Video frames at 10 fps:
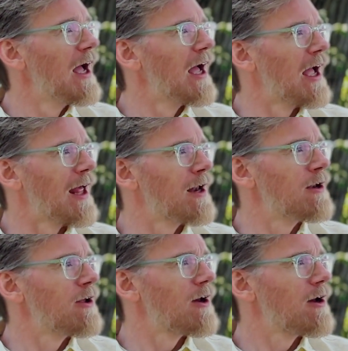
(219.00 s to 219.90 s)

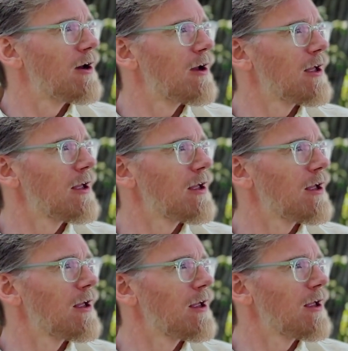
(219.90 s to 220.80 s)
And I
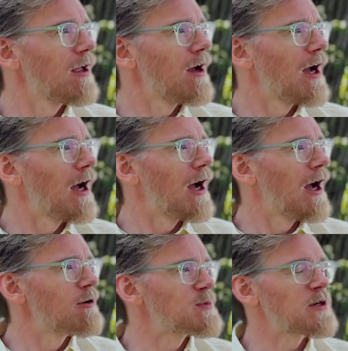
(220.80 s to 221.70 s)

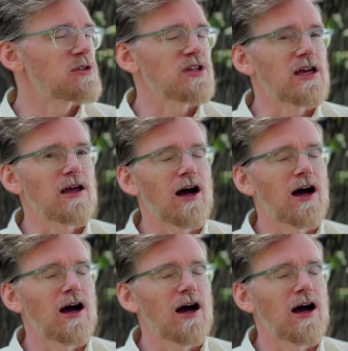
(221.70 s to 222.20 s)
was about to say,